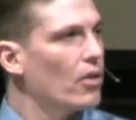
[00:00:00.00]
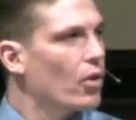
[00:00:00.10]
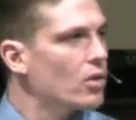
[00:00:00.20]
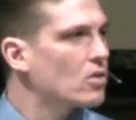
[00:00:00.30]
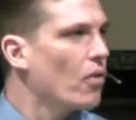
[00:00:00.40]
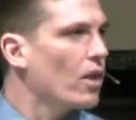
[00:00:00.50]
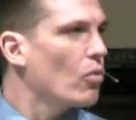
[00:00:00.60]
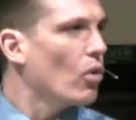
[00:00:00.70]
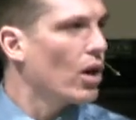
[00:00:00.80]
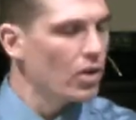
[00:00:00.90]
There is only
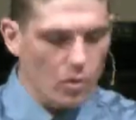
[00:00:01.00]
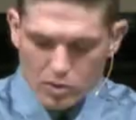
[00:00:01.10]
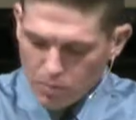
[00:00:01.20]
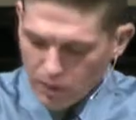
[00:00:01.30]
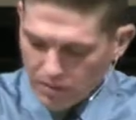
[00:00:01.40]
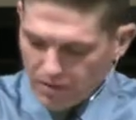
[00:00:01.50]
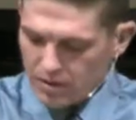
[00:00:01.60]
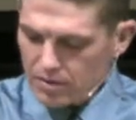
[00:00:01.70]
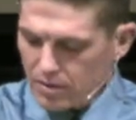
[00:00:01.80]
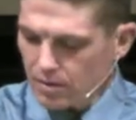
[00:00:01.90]
one who is
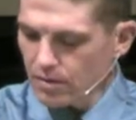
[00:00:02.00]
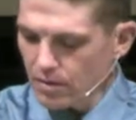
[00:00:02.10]
perfect